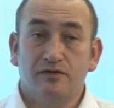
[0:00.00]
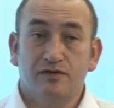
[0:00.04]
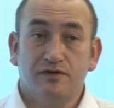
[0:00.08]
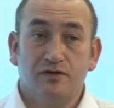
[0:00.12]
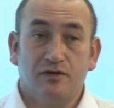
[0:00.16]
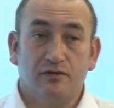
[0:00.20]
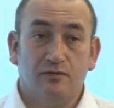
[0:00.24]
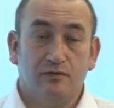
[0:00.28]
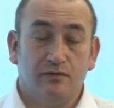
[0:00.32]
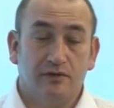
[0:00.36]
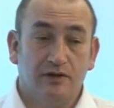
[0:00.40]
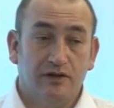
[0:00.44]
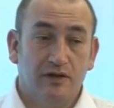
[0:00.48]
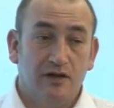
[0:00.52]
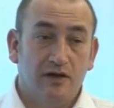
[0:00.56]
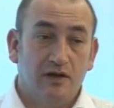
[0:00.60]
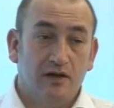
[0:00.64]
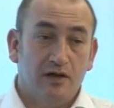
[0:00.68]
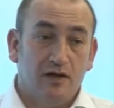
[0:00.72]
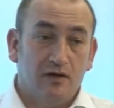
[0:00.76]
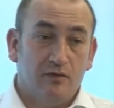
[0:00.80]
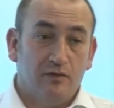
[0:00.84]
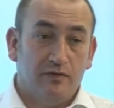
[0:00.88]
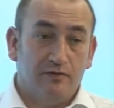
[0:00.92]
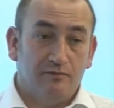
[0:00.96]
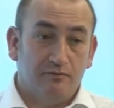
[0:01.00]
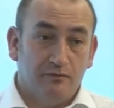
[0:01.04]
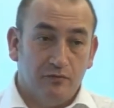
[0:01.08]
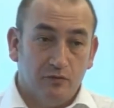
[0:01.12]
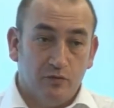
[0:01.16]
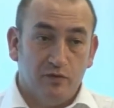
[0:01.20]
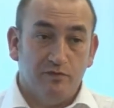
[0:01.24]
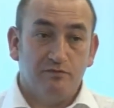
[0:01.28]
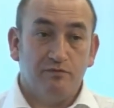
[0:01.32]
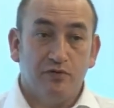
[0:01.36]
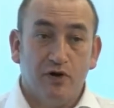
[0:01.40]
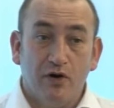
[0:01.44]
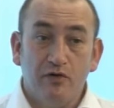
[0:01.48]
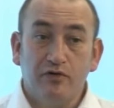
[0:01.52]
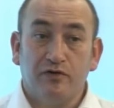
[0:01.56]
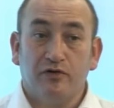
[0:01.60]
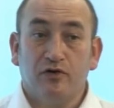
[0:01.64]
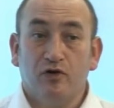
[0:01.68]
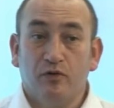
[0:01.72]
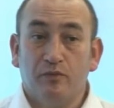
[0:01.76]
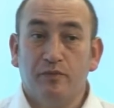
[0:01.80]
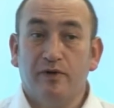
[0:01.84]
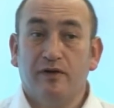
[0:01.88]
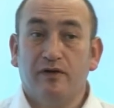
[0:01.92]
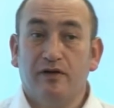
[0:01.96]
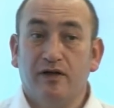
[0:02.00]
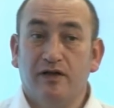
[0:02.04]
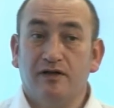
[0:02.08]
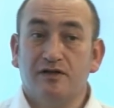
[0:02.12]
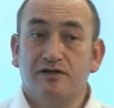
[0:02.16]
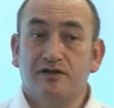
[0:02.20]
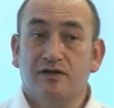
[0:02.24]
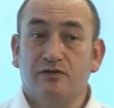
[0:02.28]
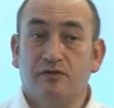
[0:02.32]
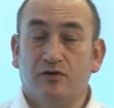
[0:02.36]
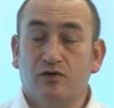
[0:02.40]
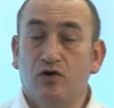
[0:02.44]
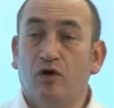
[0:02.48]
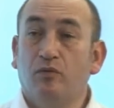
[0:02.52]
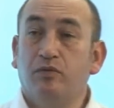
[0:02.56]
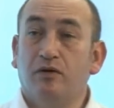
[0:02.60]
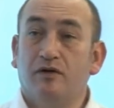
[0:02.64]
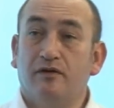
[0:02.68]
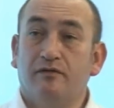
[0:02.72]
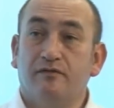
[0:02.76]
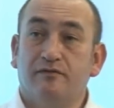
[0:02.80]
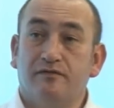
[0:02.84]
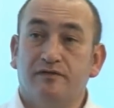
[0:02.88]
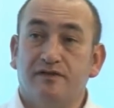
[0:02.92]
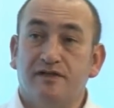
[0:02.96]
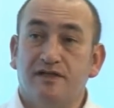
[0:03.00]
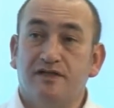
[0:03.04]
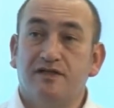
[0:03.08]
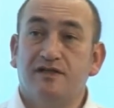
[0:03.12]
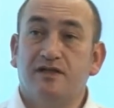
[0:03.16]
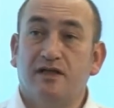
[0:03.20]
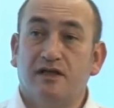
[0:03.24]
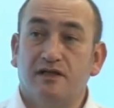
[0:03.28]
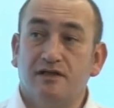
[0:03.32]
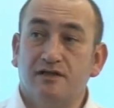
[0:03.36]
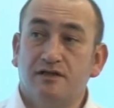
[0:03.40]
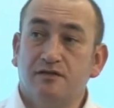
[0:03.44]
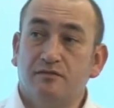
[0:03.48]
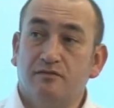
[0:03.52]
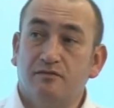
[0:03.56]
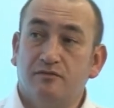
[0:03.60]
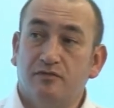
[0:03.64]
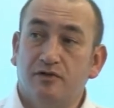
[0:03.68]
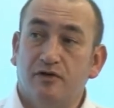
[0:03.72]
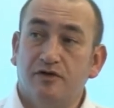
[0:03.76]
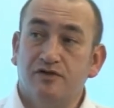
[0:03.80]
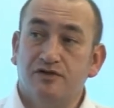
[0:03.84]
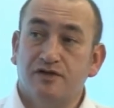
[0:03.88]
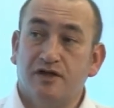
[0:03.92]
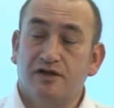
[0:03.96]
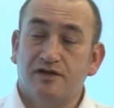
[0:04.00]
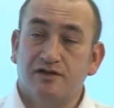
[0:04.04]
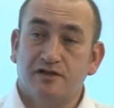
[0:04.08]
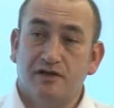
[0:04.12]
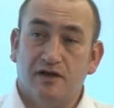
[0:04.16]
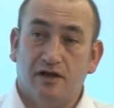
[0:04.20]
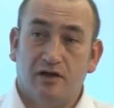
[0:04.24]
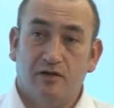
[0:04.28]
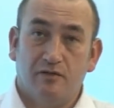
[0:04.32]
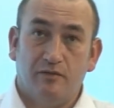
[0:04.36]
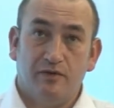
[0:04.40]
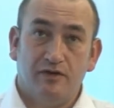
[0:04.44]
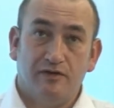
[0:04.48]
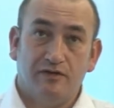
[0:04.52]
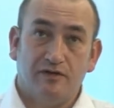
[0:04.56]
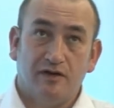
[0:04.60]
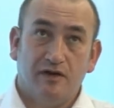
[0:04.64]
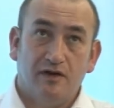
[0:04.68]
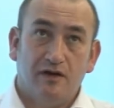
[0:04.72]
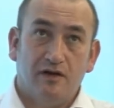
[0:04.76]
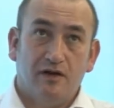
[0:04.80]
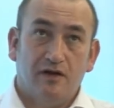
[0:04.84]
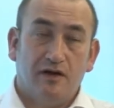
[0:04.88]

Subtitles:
So we've broken up into a couple of distinct projects now, with